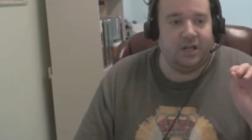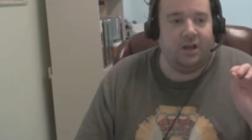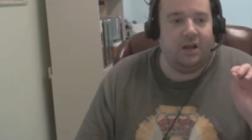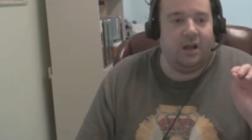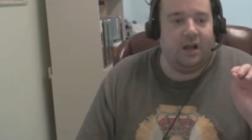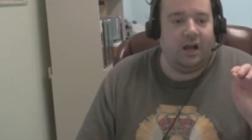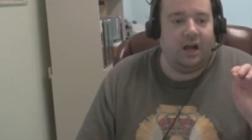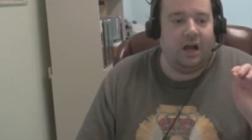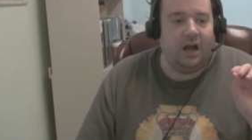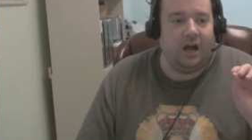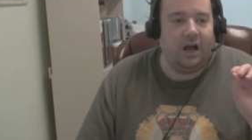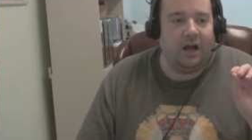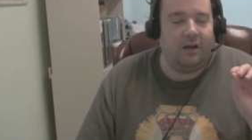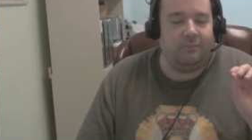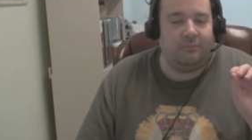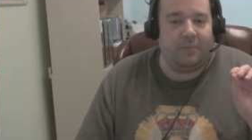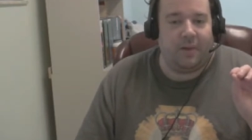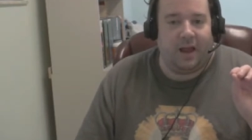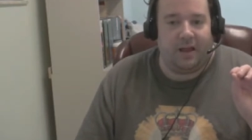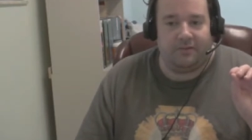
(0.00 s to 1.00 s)

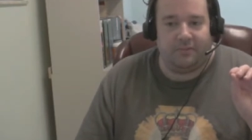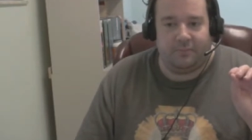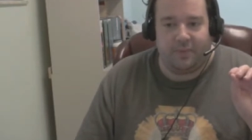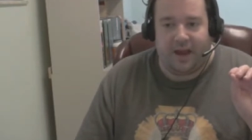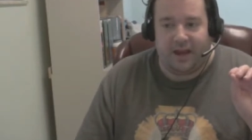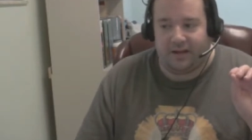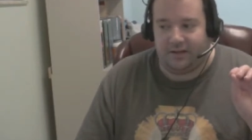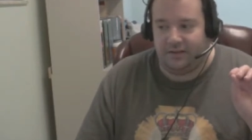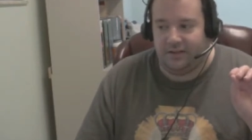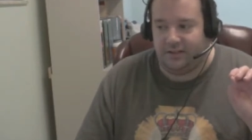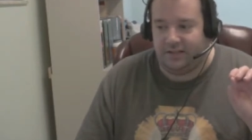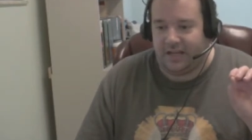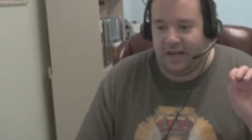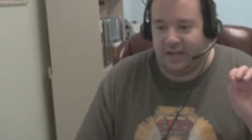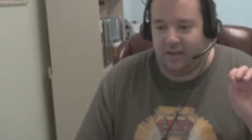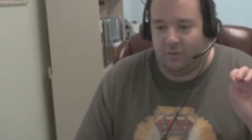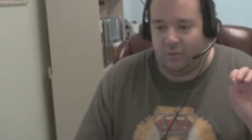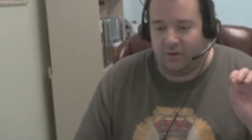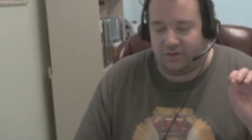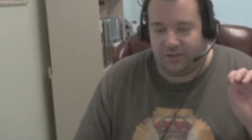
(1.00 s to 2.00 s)
Back in the day,
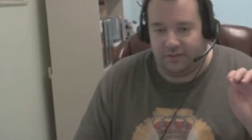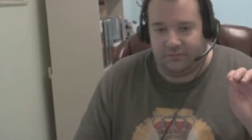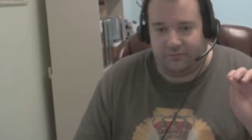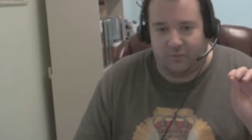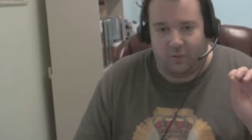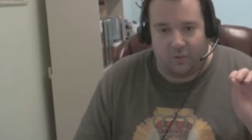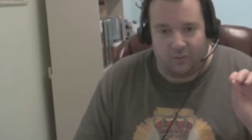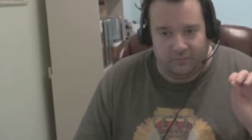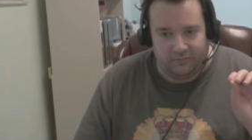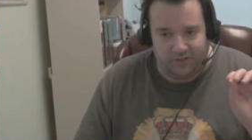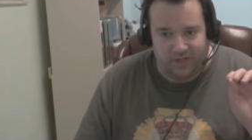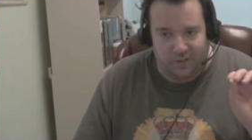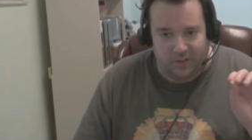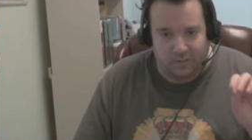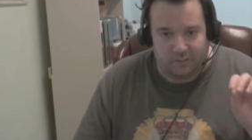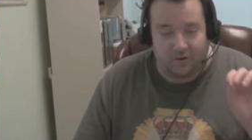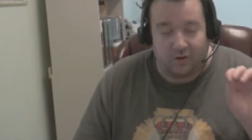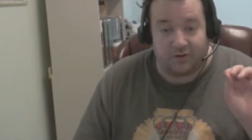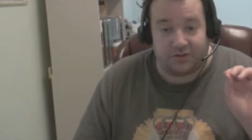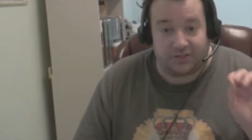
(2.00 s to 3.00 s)
there was a form of
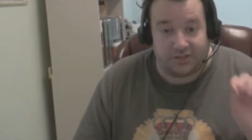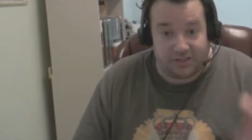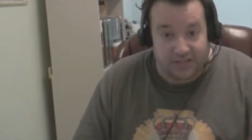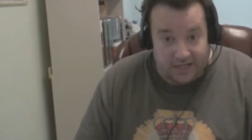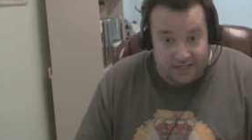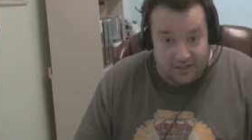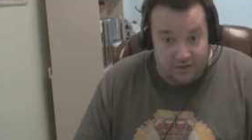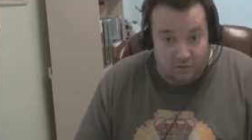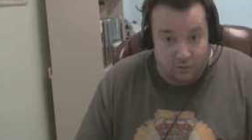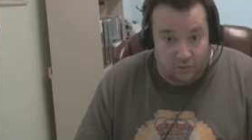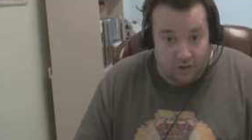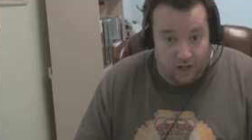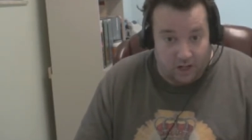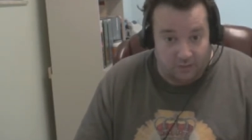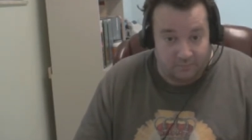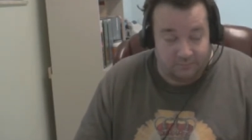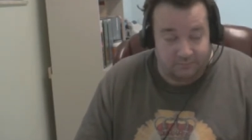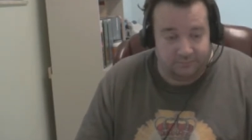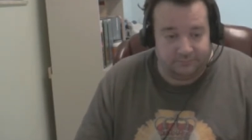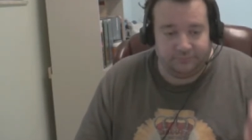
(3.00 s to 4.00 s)
DRM called
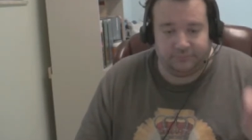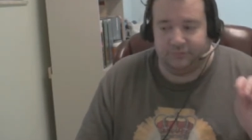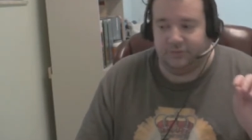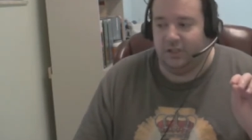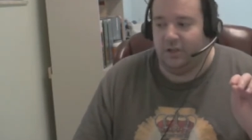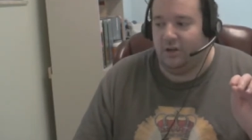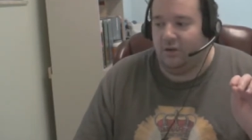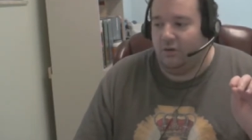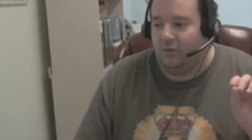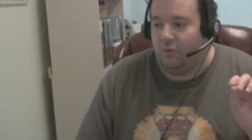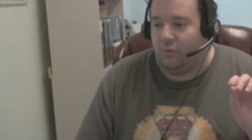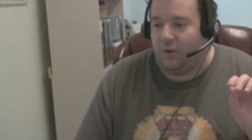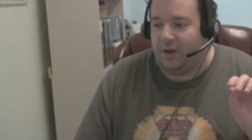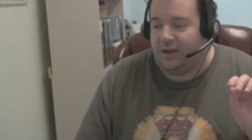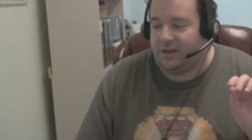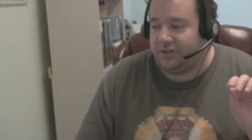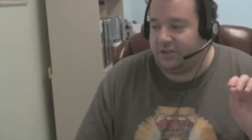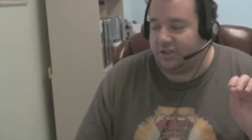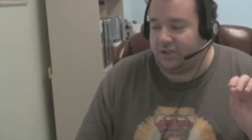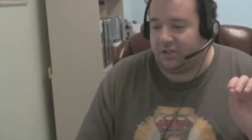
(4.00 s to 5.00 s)
SecuROM,
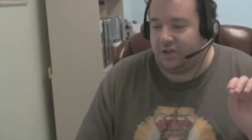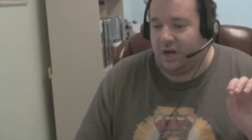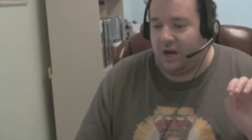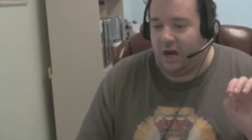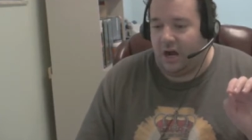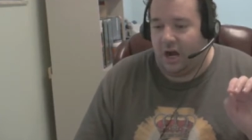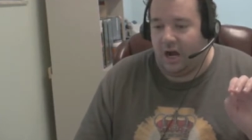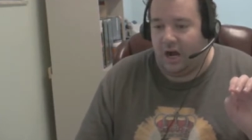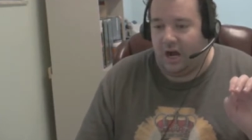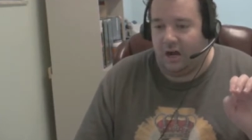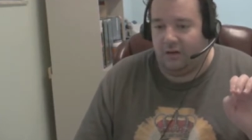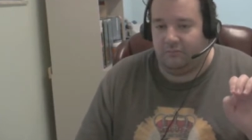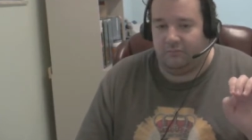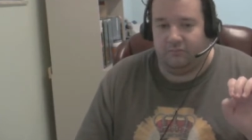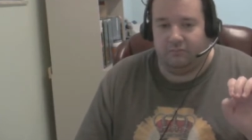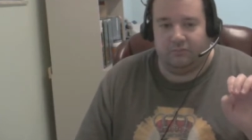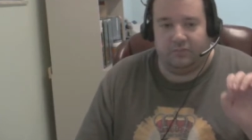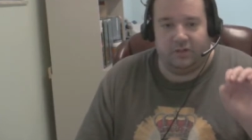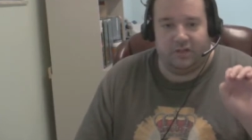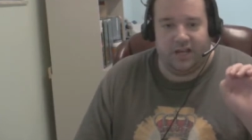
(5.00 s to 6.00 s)
which
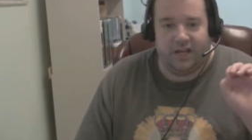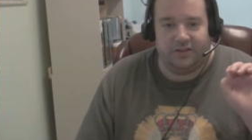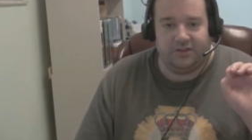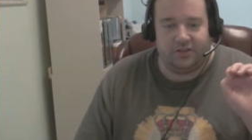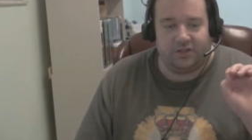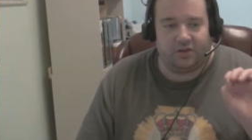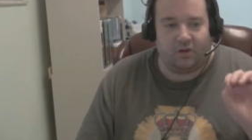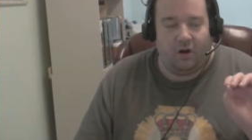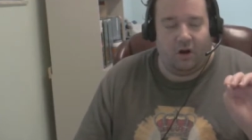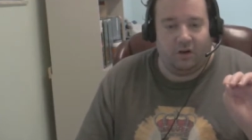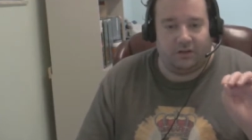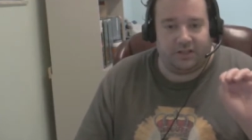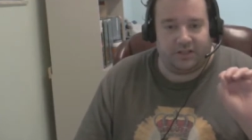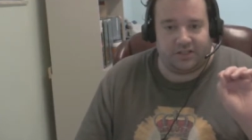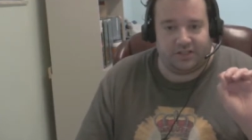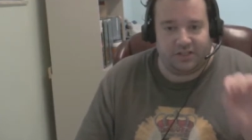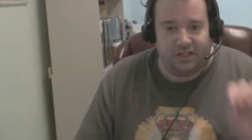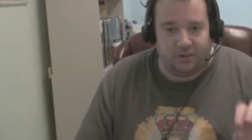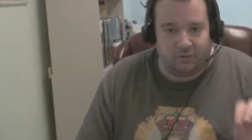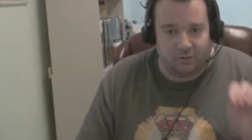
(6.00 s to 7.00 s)
installed a
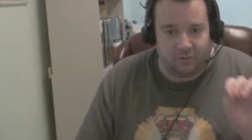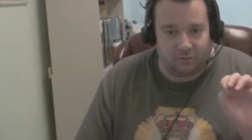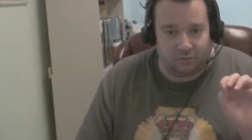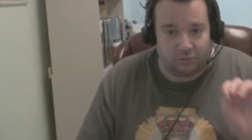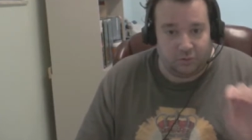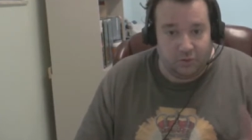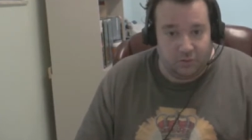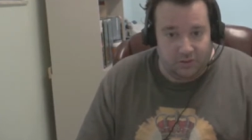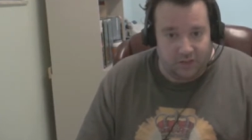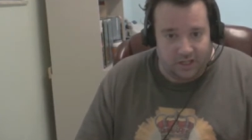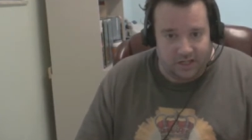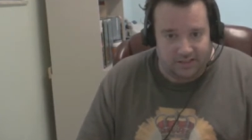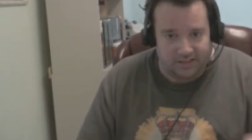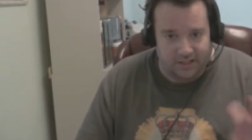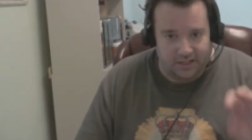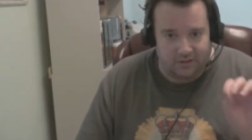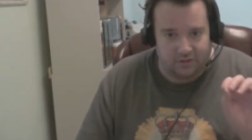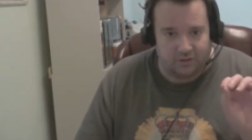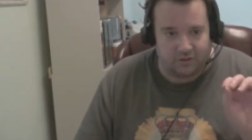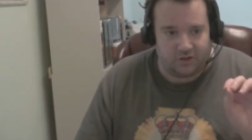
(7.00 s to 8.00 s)
secret rootkit
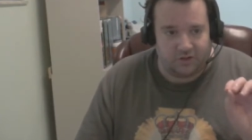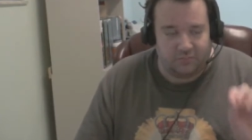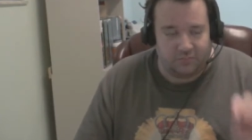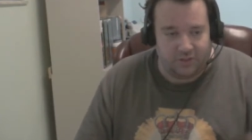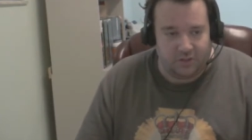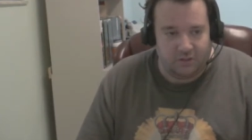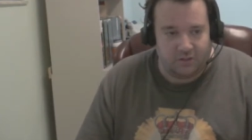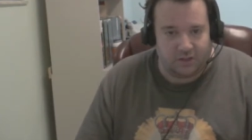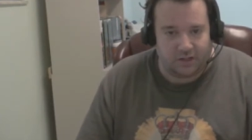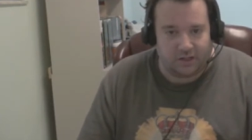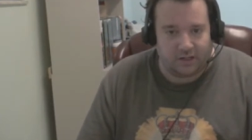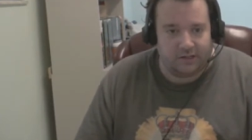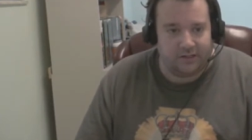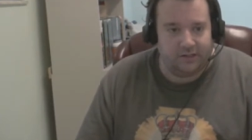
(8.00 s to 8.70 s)
in your computer,